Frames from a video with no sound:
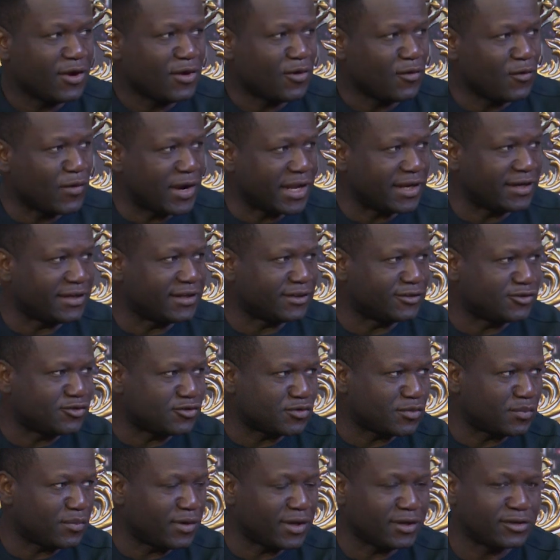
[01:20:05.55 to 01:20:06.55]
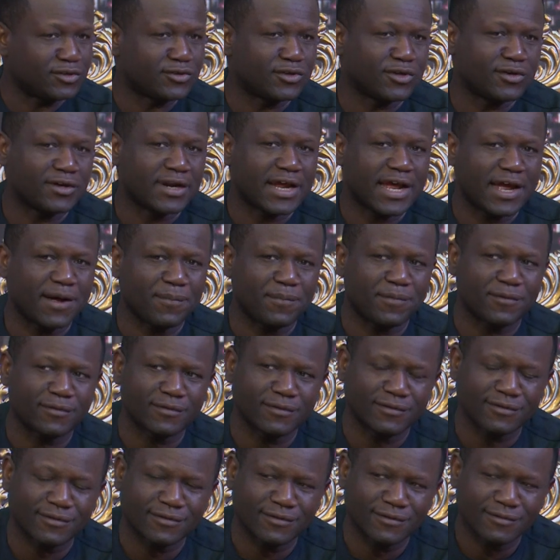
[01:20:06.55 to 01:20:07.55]
when the tribulation
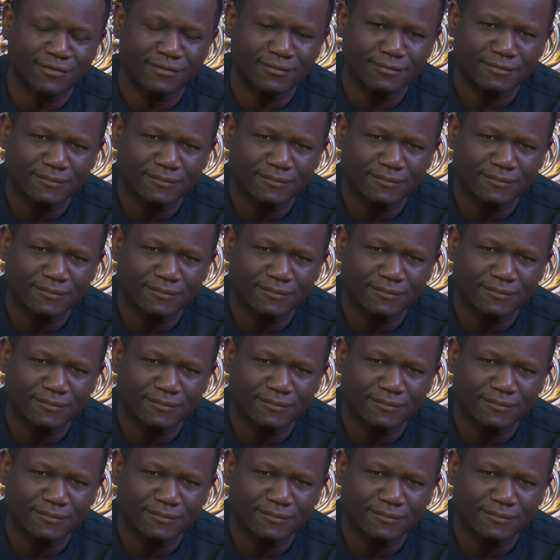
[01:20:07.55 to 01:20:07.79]
happens.